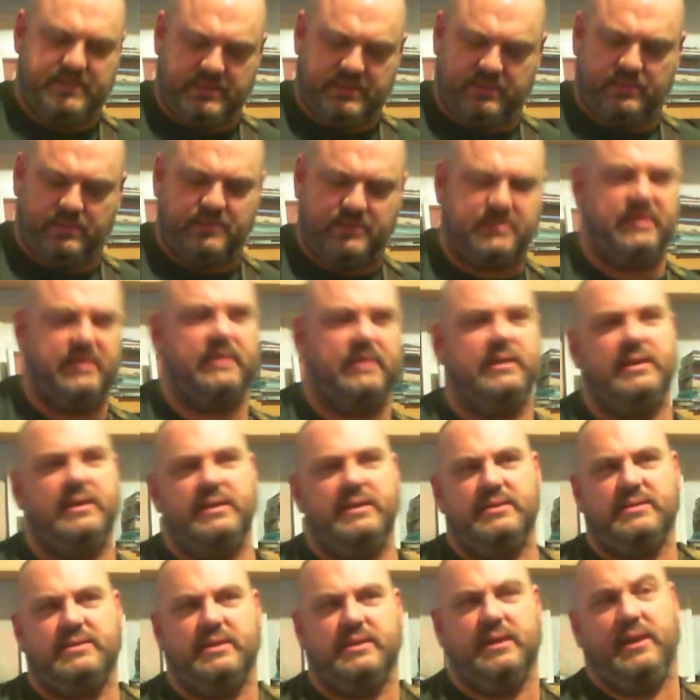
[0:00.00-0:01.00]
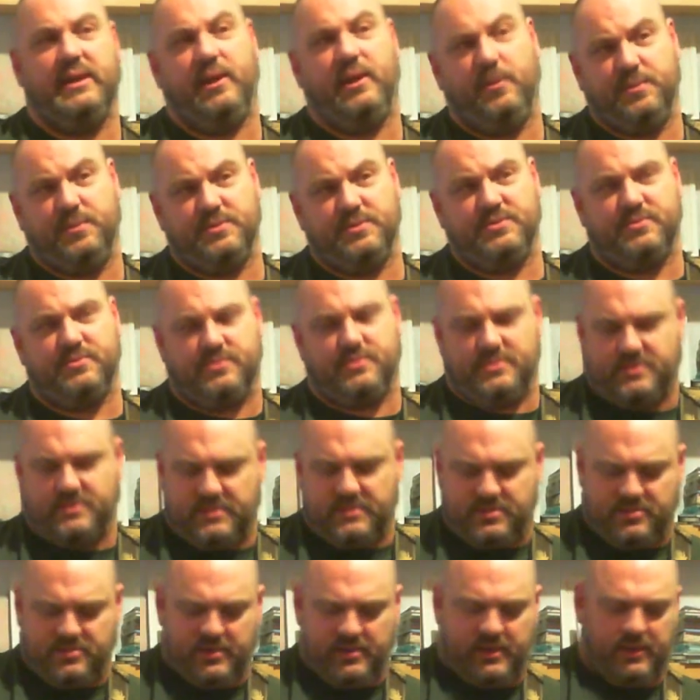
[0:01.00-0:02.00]
slanting is going to help us across
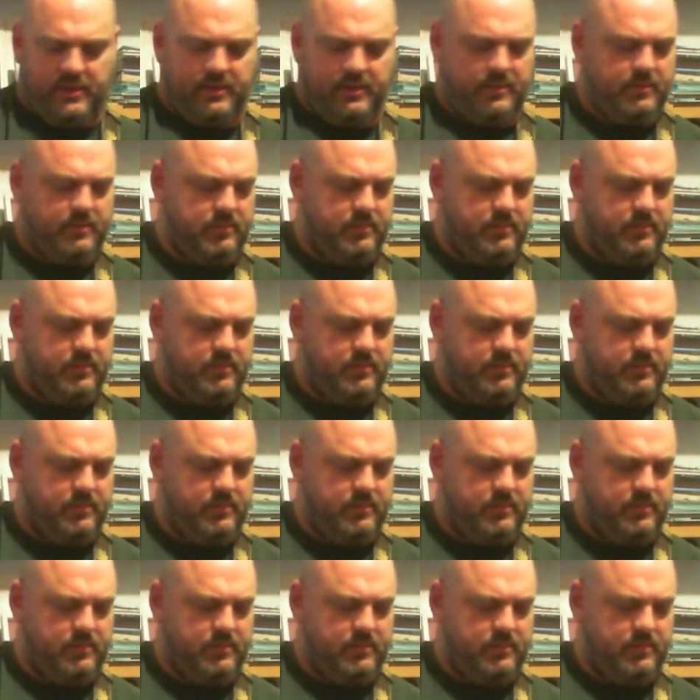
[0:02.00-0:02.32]
the string.